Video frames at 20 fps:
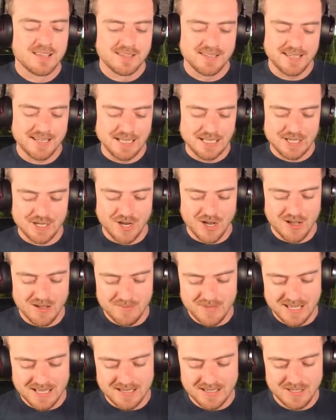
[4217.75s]
You need to
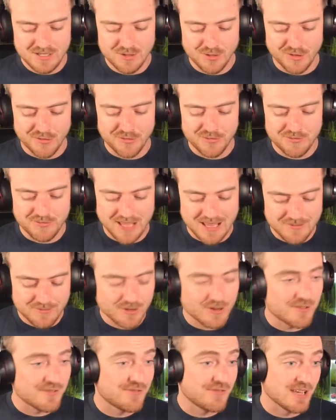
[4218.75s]
comment your
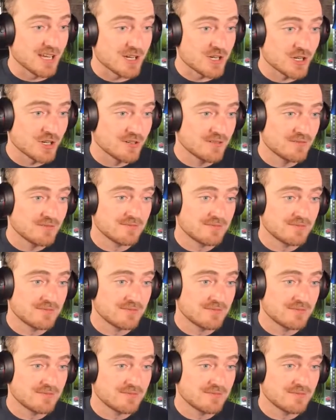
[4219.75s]
favorite fish.